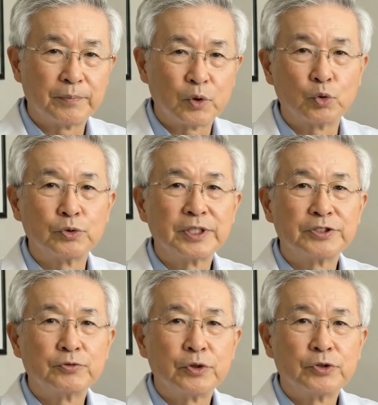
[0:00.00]
Hold this
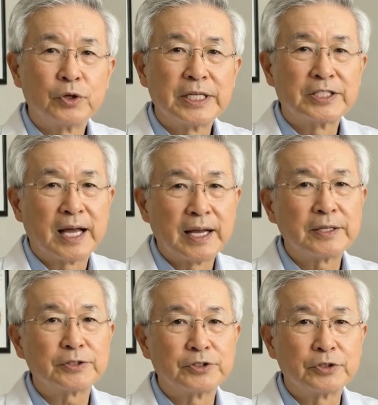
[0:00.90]
for 30
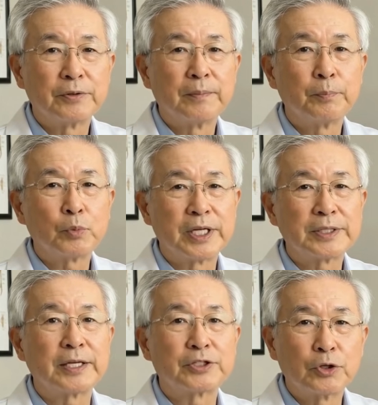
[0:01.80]
seconds,
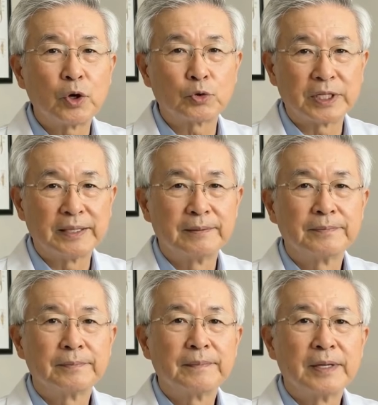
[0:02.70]
breathing slowly,
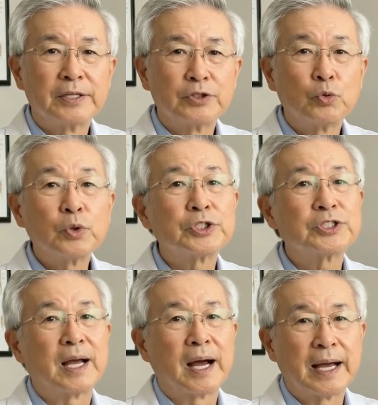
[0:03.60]
then switch
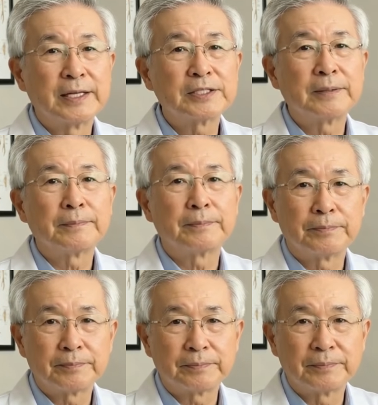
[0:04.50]
sides.
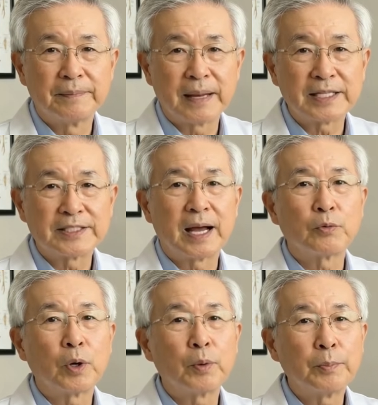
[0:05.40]
As that
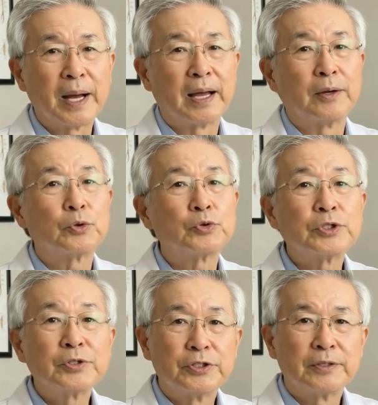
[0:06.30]
rubber band
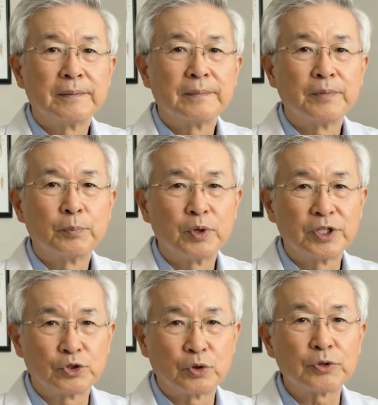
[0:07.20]
loosens, the
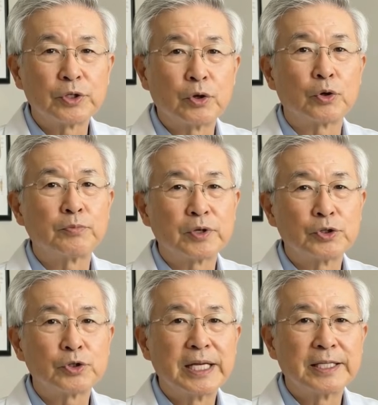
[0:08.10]
pressure on the nerve
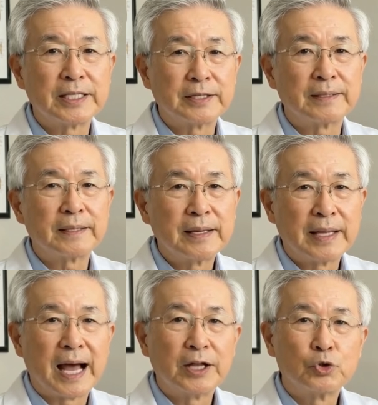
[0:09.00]
underneath it
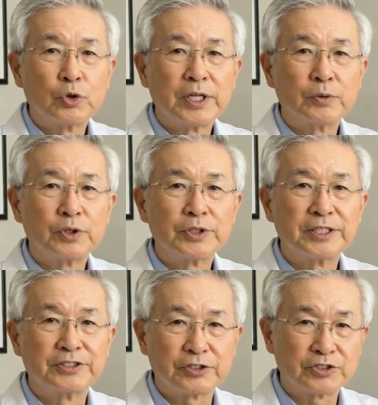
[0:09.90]
naturally
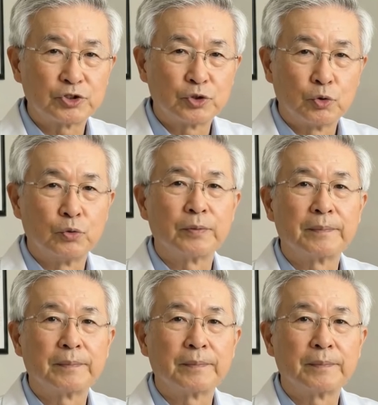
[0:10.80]
releases too.